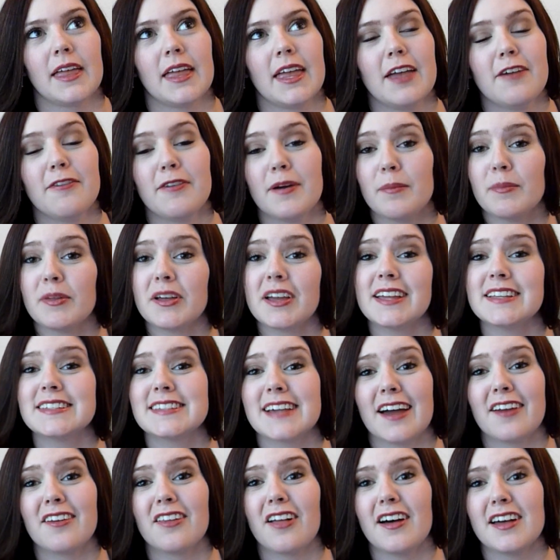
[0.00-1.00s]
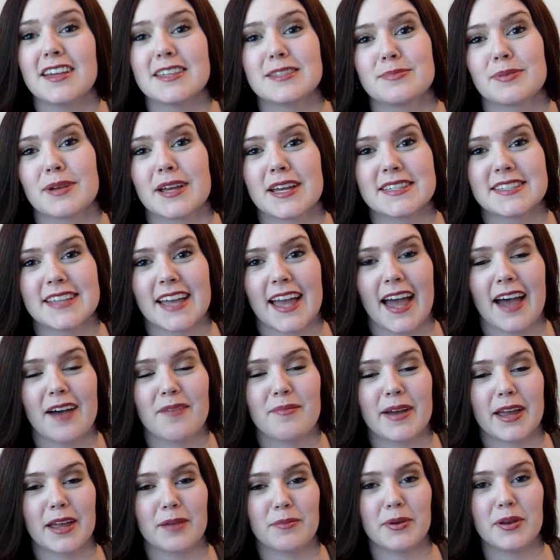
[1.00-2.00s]
If I'm looking down a lot, it's because I have
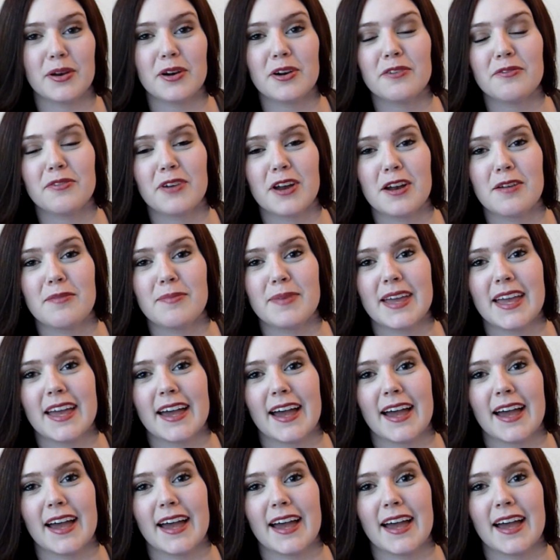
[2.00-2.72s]
my computer in front of me.